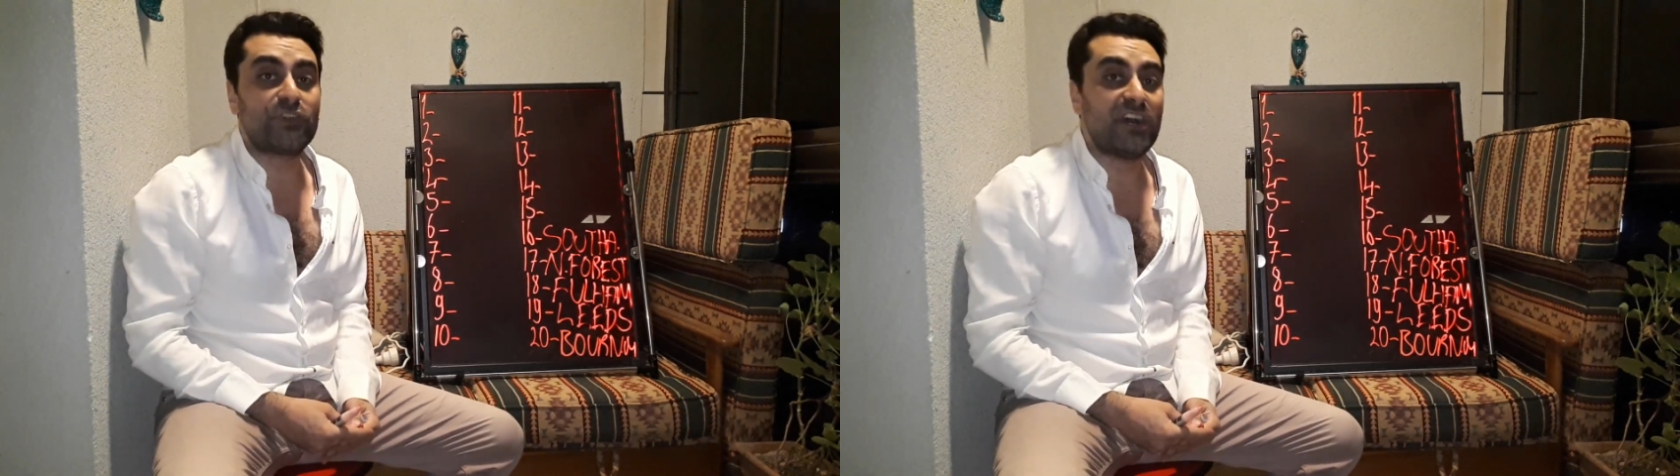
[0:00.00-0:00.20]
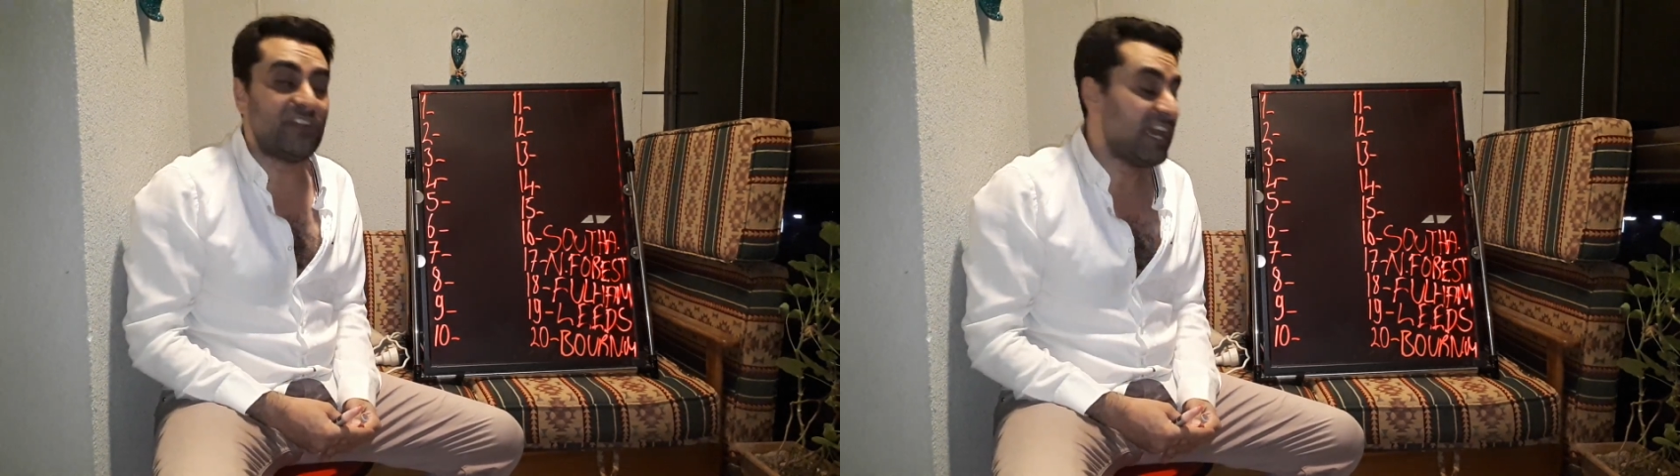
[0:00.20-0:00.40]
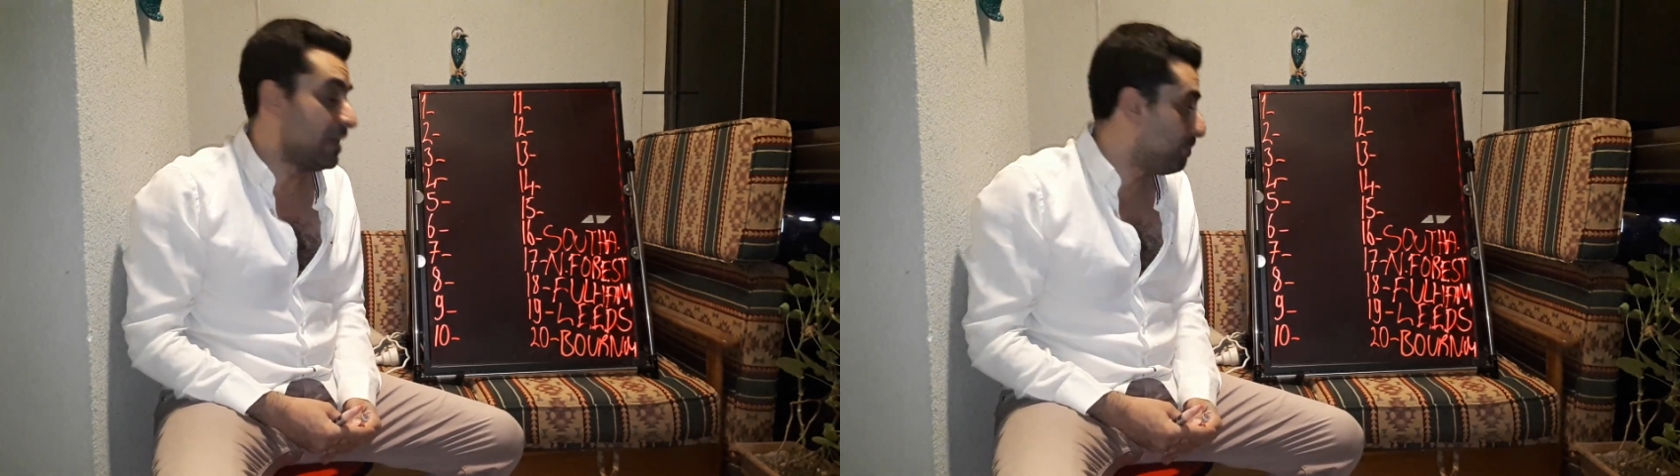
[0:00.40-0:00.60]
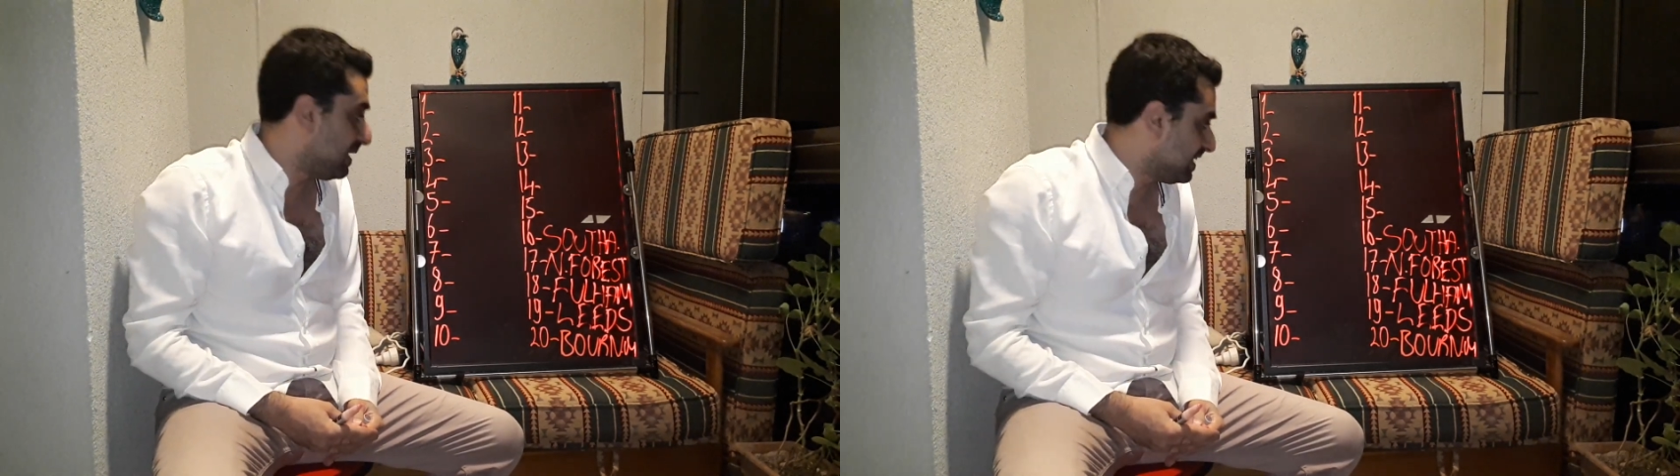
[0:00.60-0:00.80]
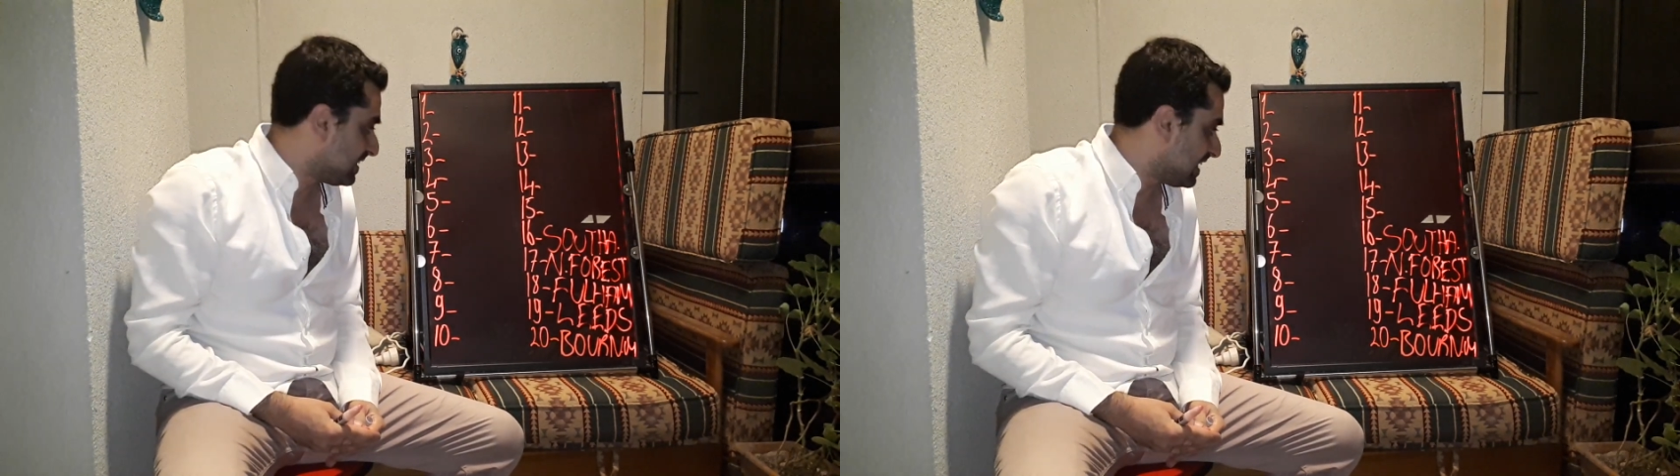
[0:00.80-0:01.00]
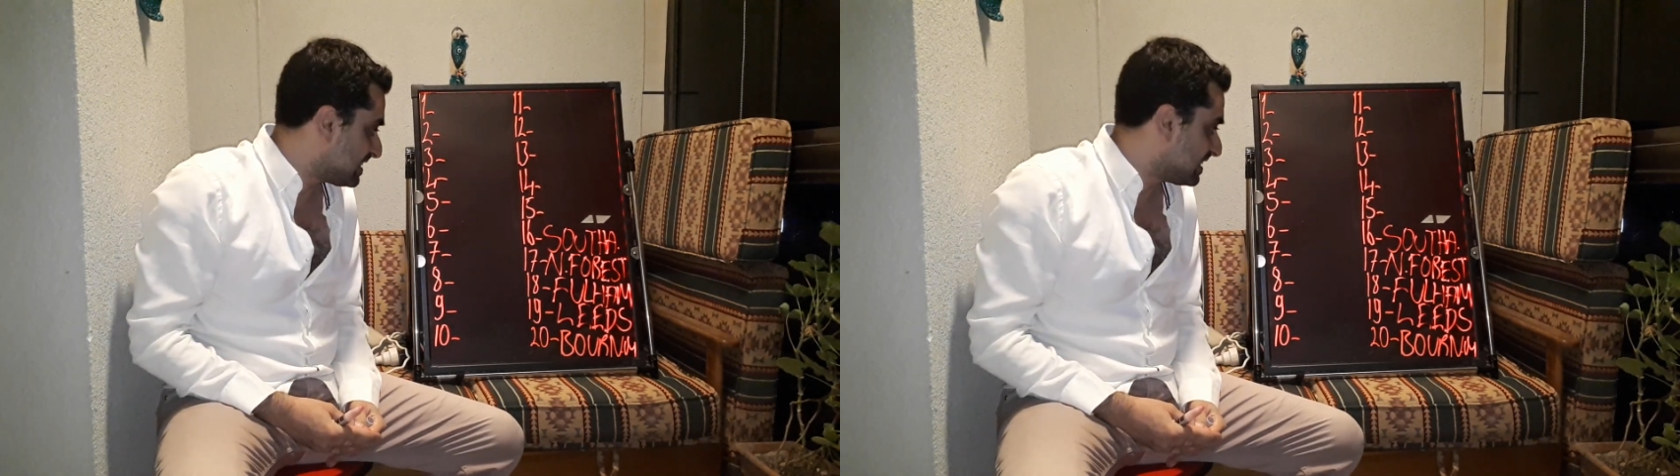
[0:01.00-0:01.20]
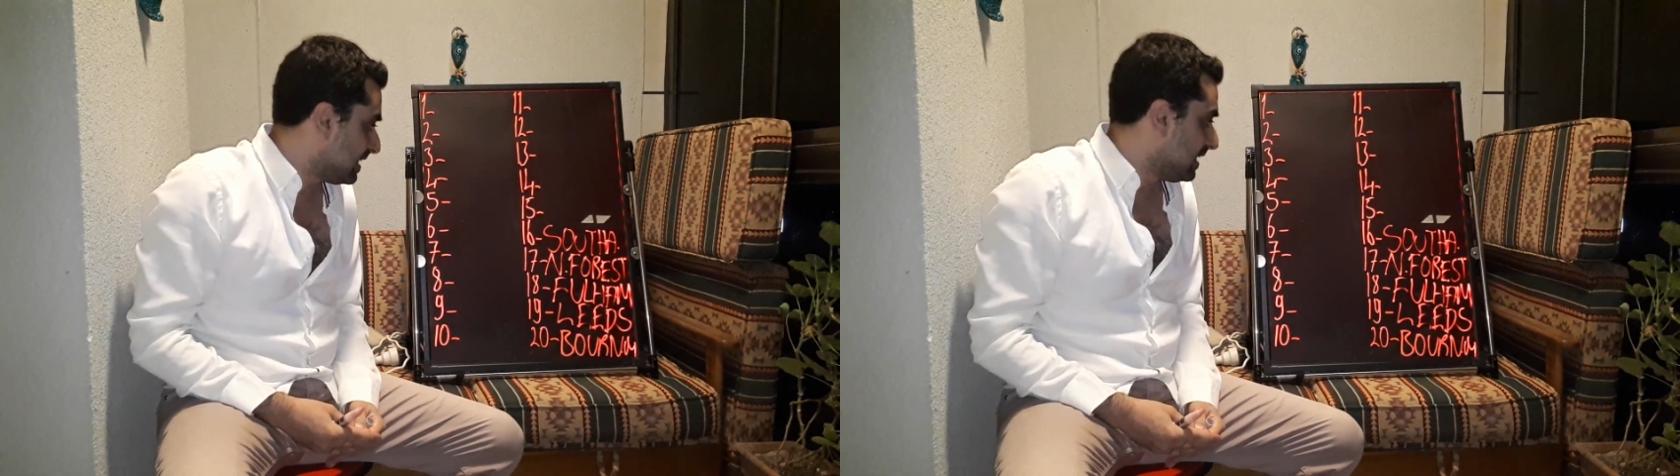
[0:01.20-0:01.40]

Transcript: Rafael Benitez.